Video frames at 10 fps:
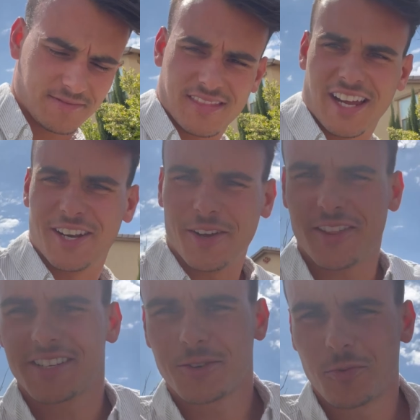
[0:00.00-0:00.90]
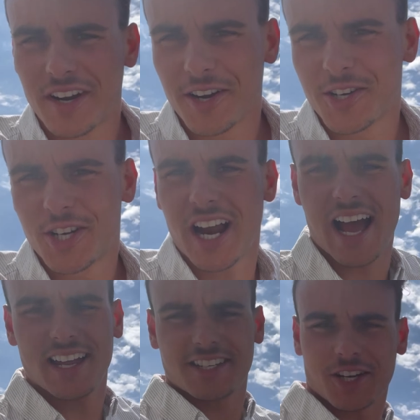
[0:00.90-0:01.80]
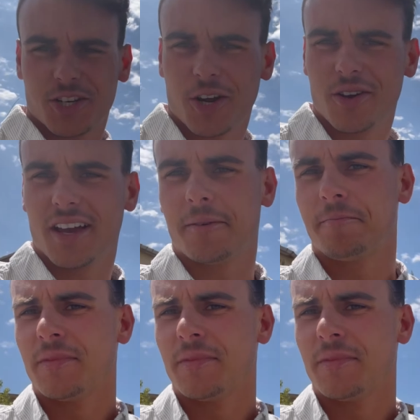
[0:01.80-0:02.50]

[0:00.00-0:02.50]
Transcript: I know that's a weird shot to show you.